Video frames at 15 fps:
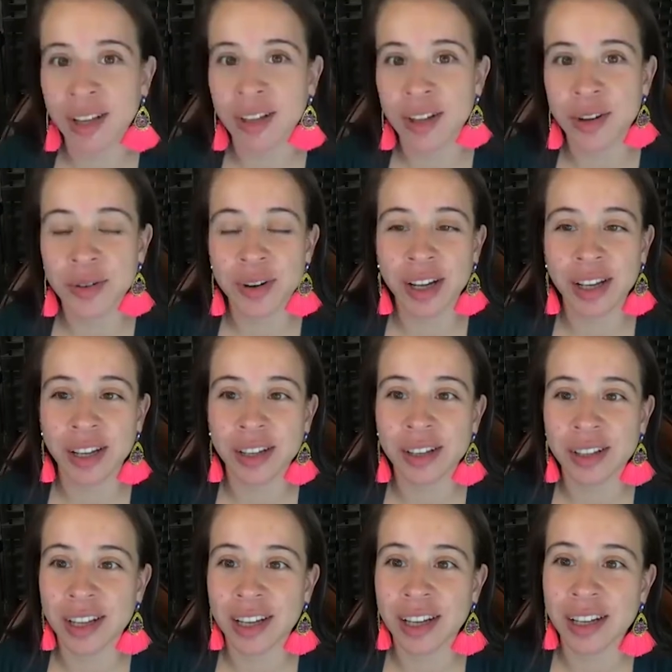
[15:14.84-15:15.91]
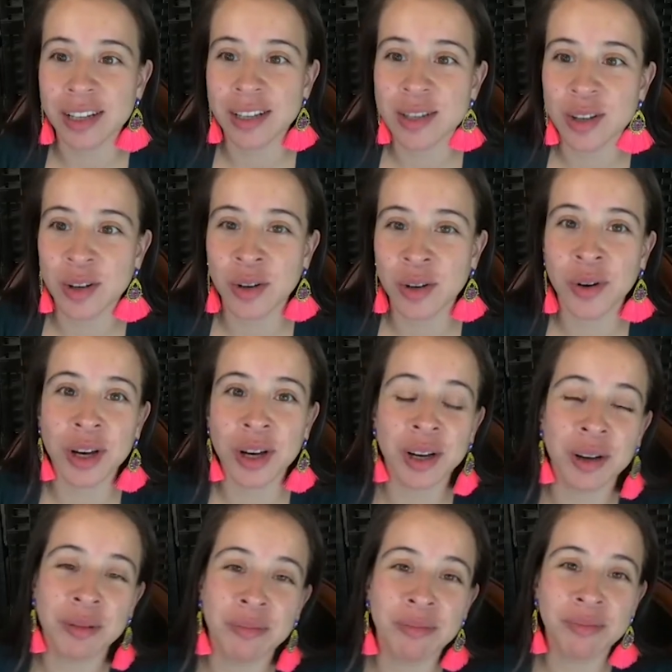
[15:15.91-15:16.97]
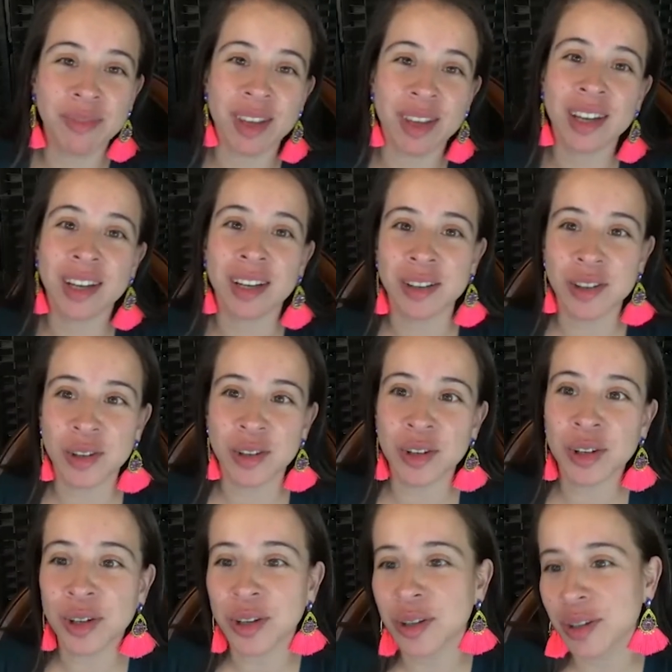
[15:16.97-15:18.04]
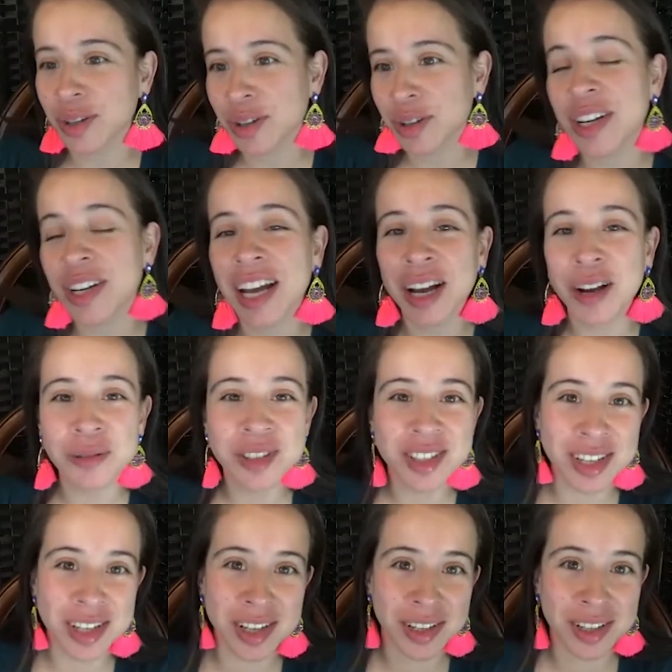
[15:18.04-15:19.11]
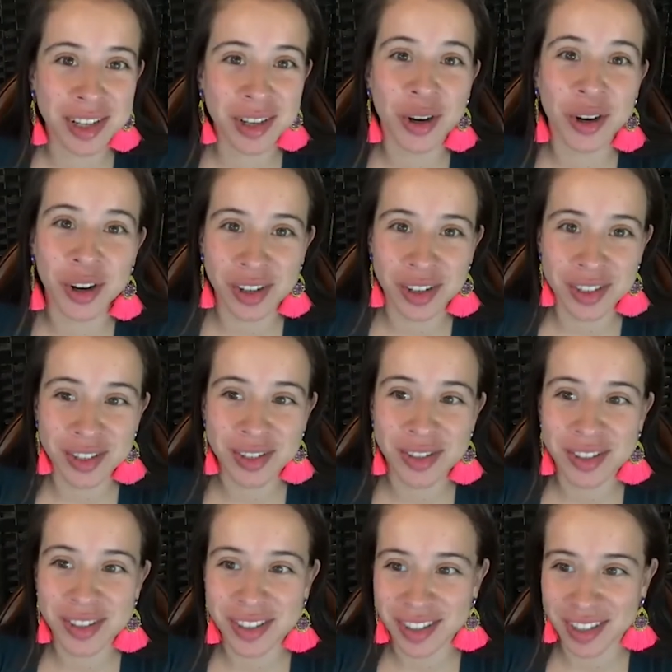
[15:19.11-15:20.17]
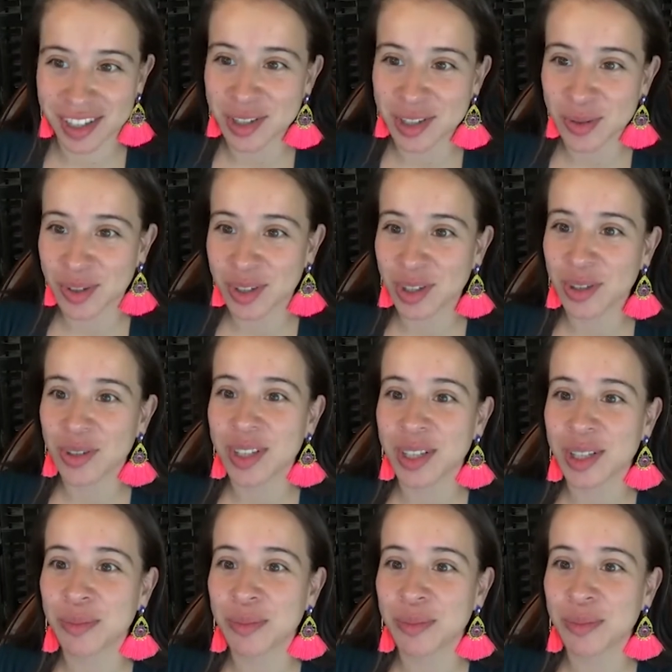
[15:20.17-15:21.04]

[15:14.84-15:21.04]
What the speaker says: You're right. Yeah. So, yeah, you're an outstanding artist. I just want to go ahead and